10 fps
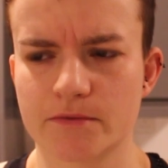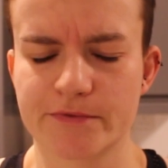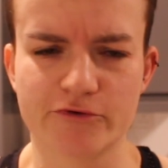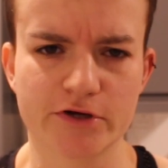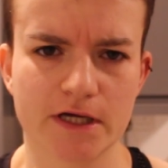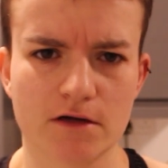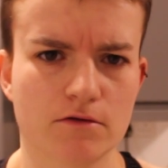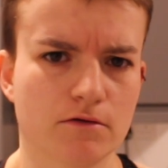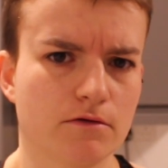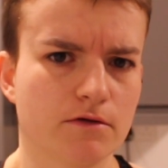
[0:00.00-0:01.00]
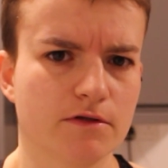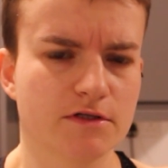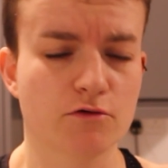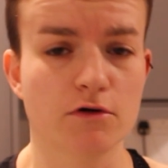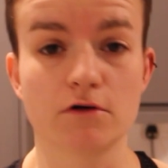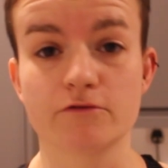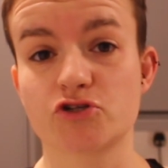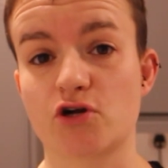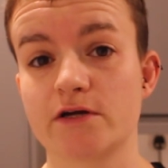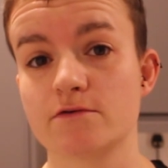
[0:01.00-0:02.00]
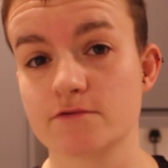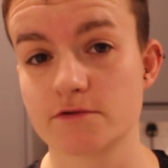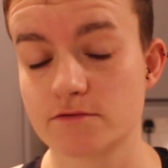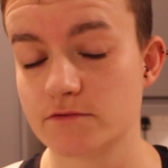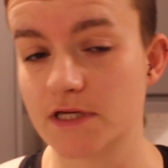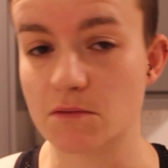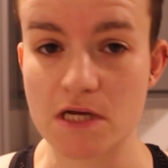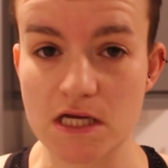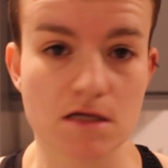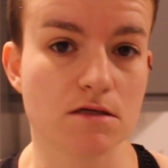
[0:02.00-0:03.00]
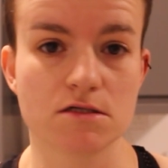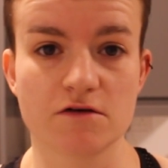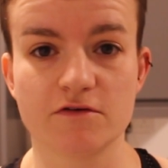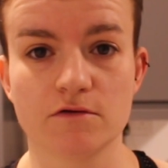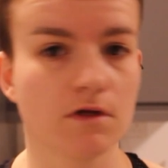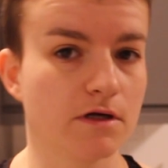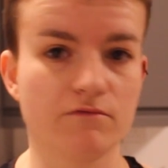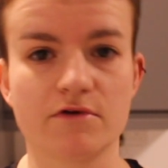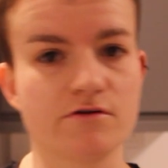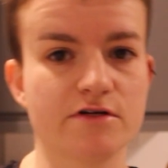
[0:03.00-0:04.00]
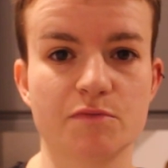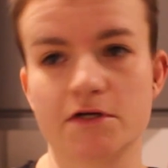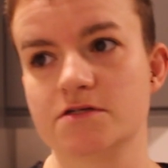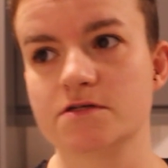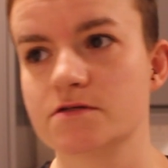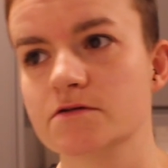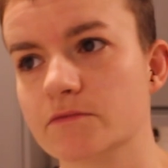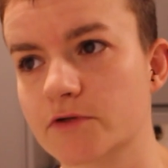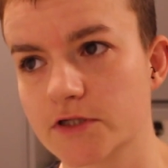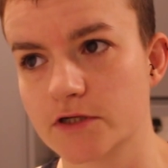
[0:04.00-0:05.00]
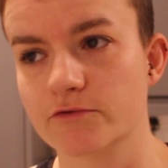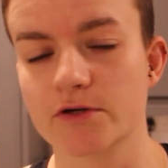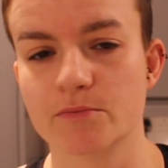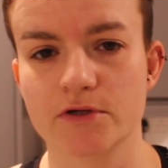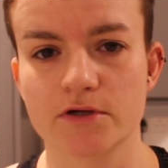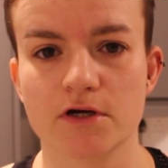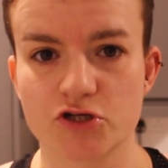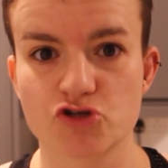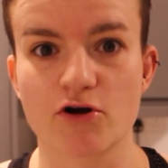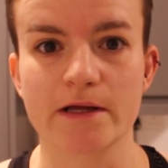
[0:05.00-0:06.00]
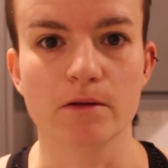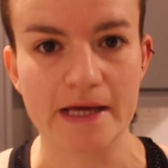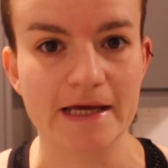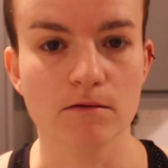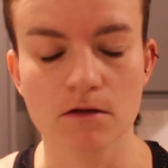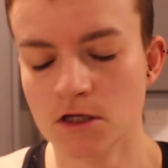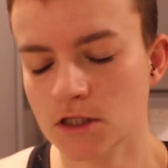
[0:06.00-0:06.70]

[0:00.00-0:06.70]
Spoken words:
to be running on, there's quite a lot of trails near me in Sheffield, like in various places. So I'm going to go run up a trail hill.